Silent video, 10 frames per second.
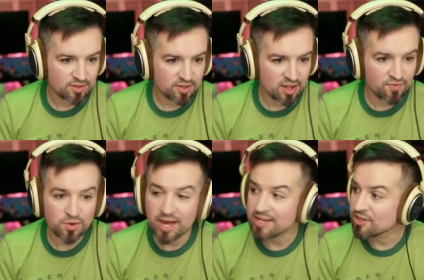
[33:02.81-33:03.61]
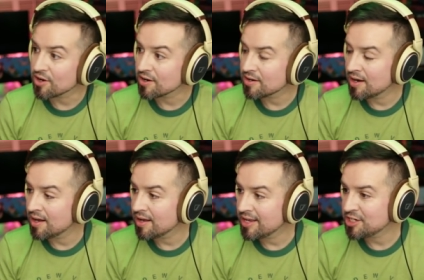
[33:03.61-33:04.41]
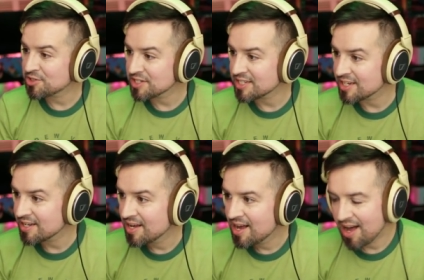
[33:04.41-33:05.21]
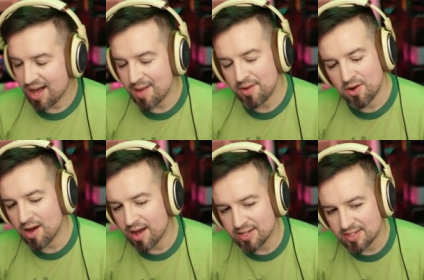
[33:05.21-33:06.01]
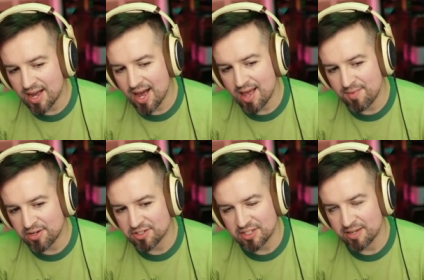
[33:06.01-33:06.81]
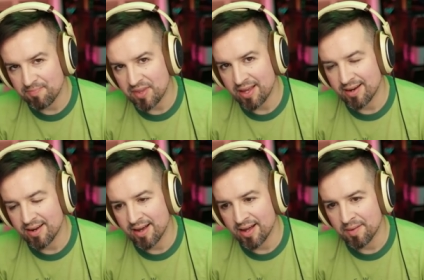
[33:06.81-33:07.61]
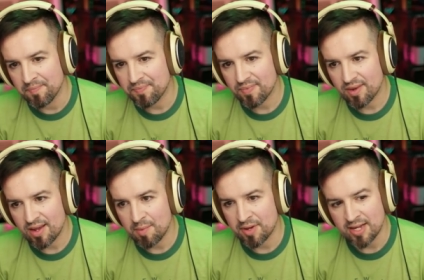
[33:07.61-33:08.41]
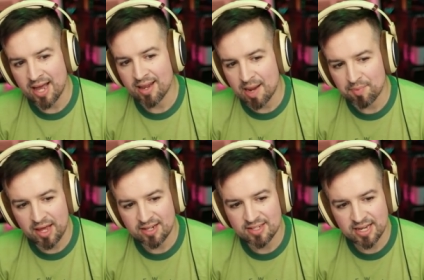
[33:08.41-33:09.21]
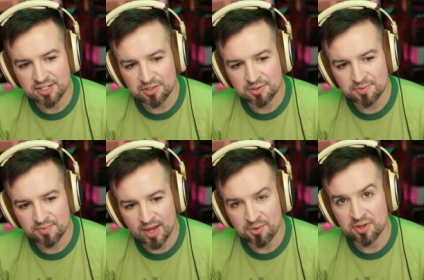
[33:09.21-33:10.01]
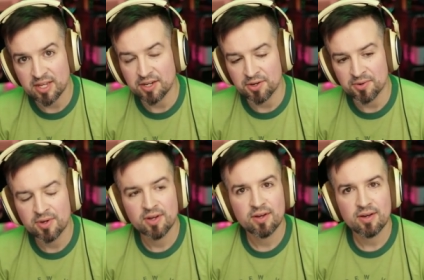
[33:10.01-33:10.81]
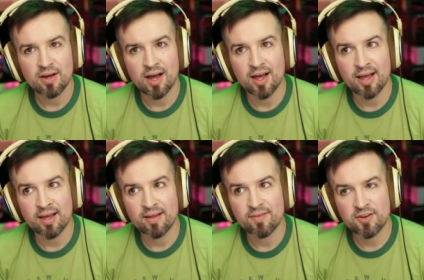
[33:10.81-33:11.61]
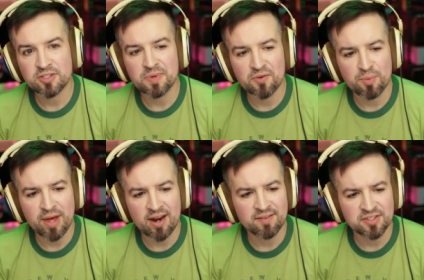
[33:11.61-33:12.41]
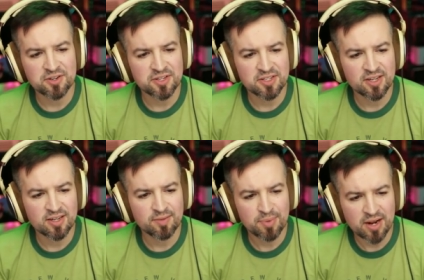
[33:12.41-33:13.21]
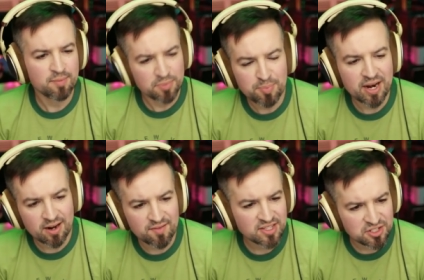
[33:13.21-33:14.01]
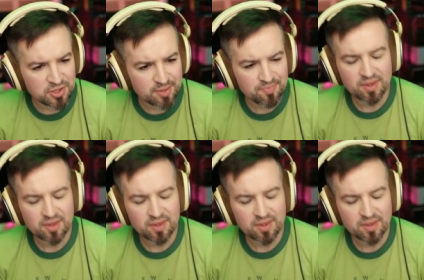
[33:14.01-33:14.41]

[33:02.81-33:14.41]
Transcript: If you guys are interested, I am interested in Planet. I like PlanetSide 2. I really do. There's a bit of repetitiveness to it.